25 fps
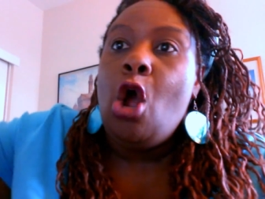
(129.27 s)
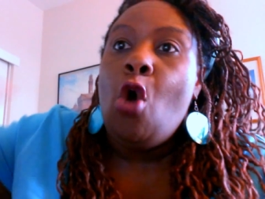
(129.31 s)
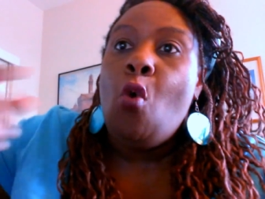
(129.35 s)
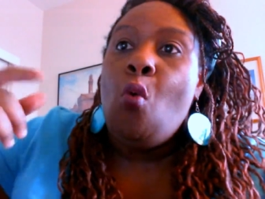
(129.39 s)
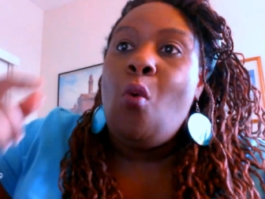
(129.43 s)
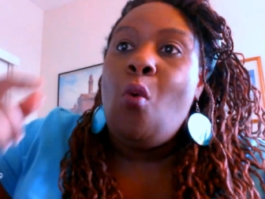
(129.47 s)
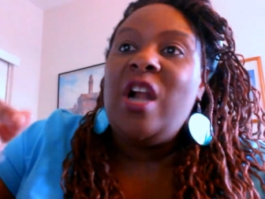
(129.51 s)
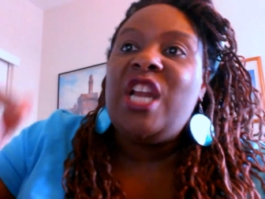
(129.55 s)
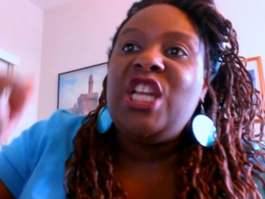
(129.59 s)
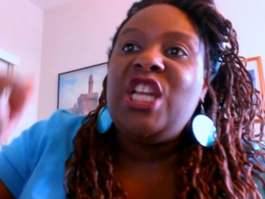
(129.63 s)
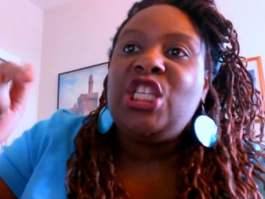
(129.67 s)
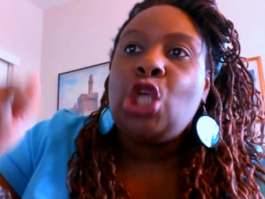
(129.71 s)

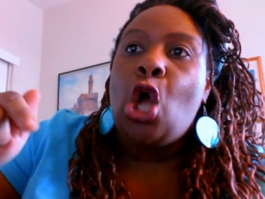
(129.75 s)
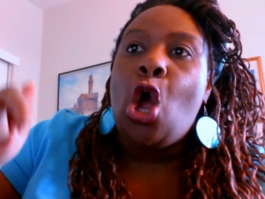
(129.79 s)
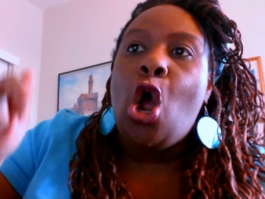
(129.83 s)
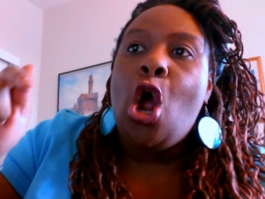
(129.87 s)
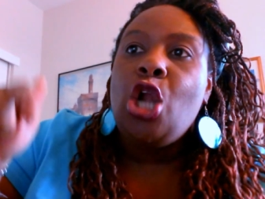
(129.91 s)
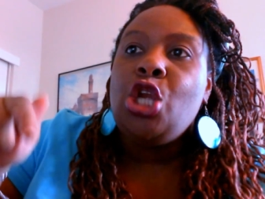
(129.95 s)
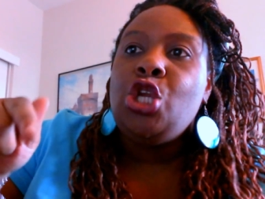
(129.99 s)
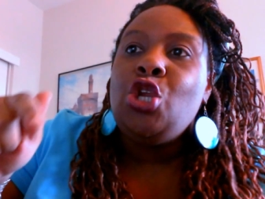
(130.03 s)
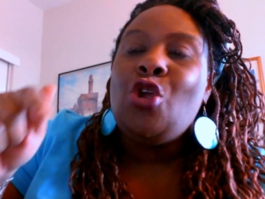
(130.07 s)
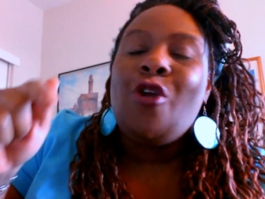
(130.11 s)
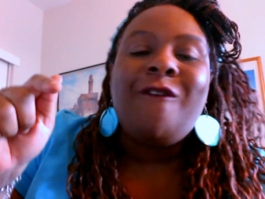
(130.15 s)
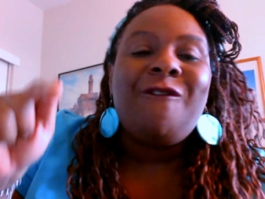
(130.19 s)
what is
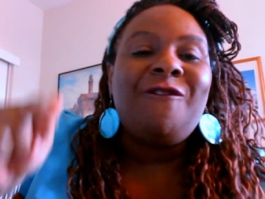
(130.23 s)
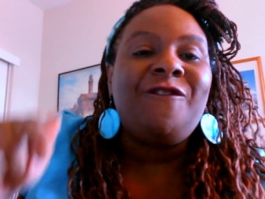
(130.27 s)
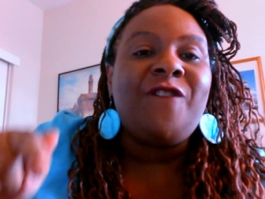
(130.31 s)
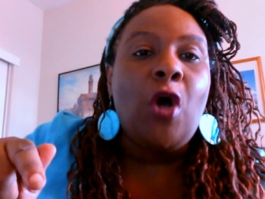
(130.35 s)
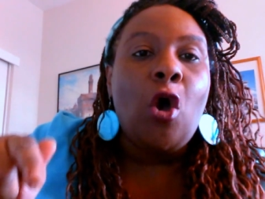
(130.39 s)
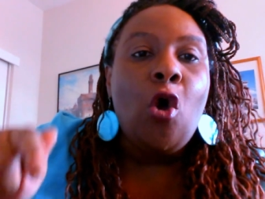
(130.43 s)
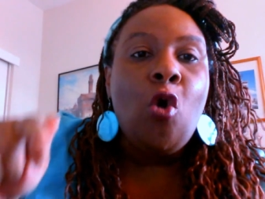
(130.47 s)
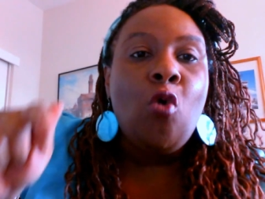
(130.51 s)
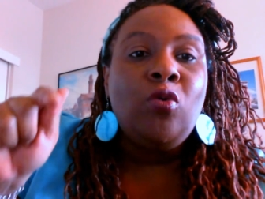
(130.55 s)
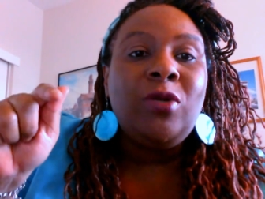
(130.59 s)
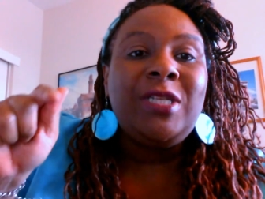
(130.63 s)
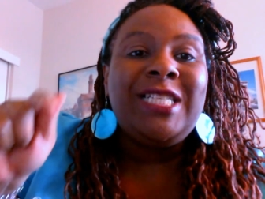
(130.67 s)
on your
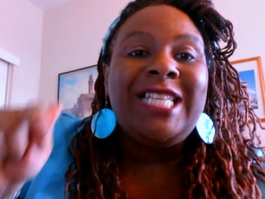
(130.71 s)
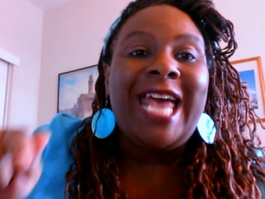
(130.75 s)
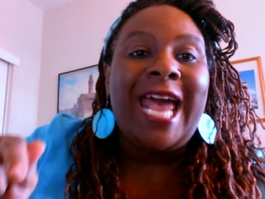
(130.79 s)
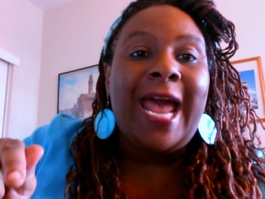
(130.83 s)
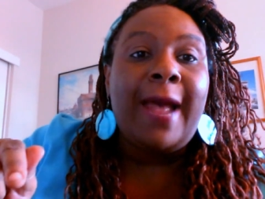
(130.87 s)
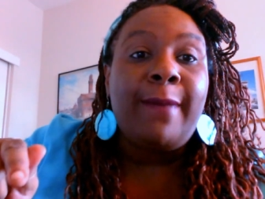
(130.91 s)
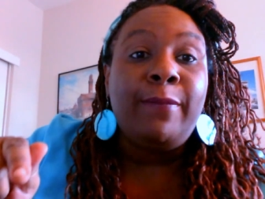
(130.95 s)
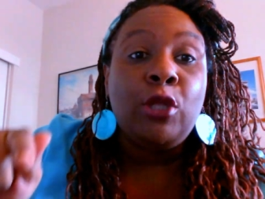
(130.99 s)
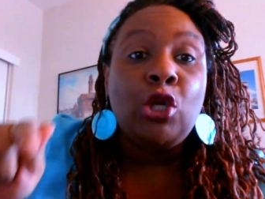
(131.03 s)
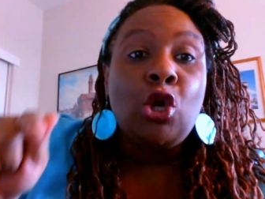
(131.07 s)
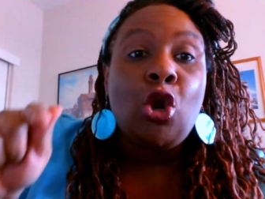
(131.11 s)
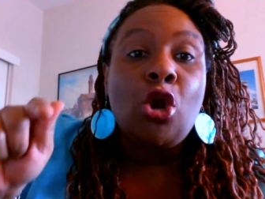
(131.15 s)
phone,
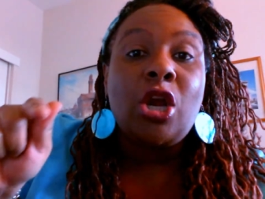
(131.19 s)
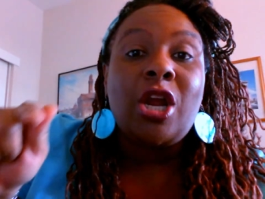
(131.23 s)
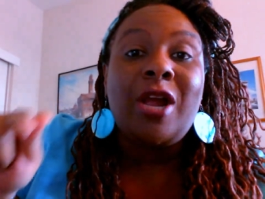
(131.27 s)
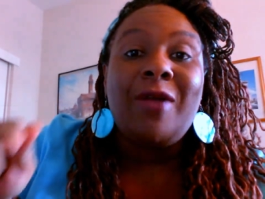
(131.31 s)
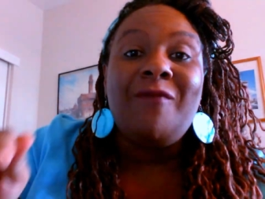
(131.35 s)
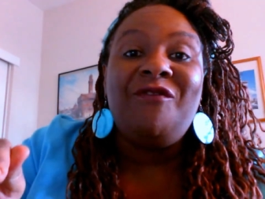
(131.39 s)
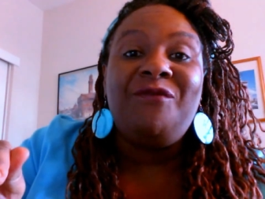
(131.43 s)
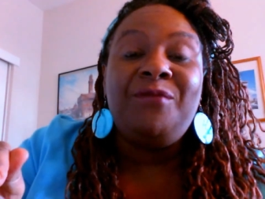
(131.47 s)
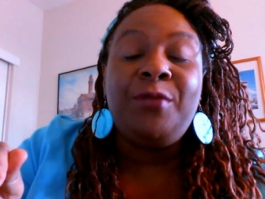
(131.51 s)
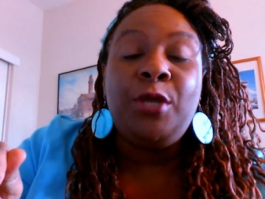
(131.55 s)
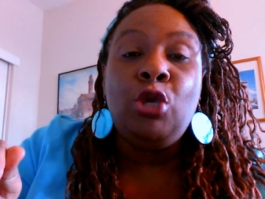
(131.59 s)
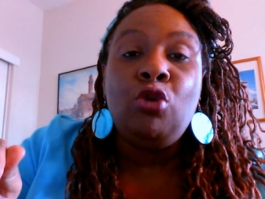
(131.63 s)
tablet, or
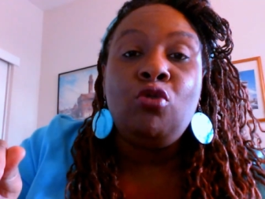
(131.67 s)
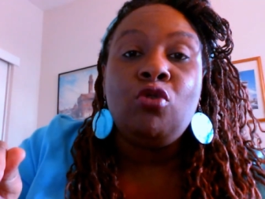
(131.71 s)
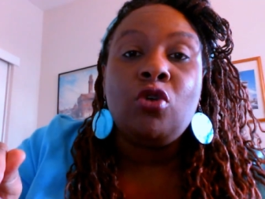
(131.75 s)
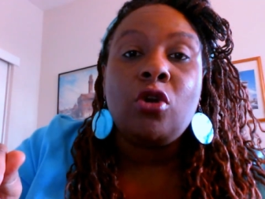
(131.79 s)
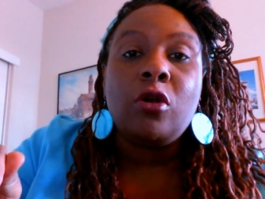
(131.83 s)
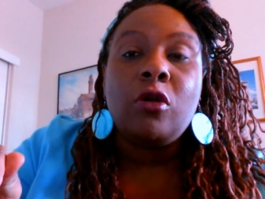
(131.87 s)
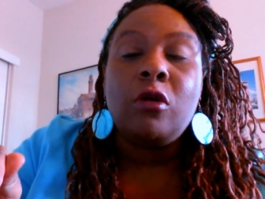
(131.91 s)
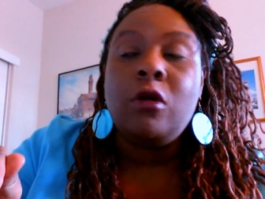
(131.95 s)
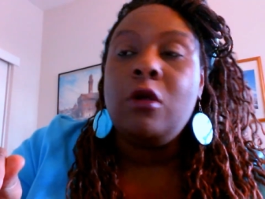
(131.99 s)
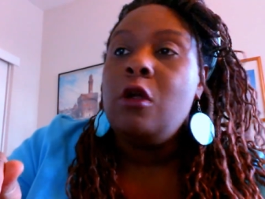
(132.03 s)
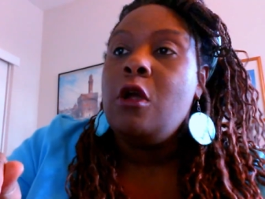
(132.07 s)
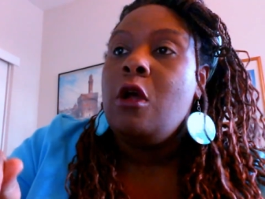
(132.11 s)

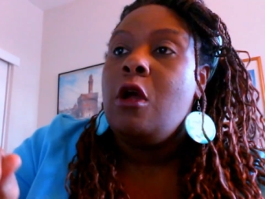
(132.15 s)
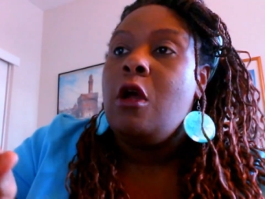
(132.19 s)
computer